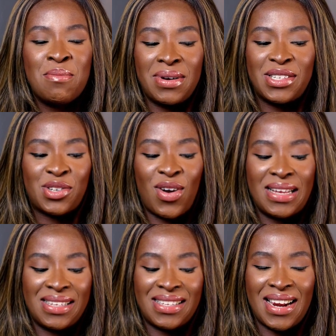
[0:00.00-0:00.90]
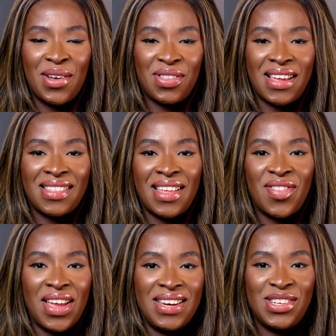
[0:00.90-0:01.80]
but it's crazy to now think that
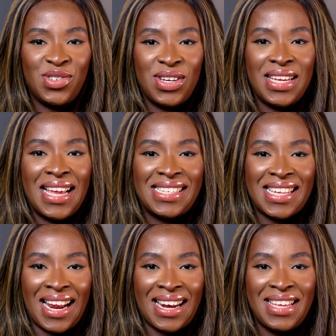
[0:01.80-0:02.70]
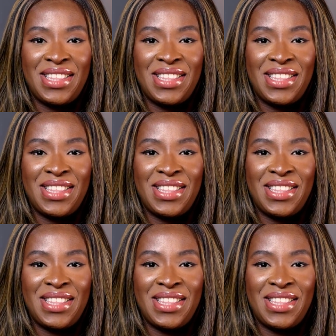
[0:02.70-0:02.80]
they're literally exactly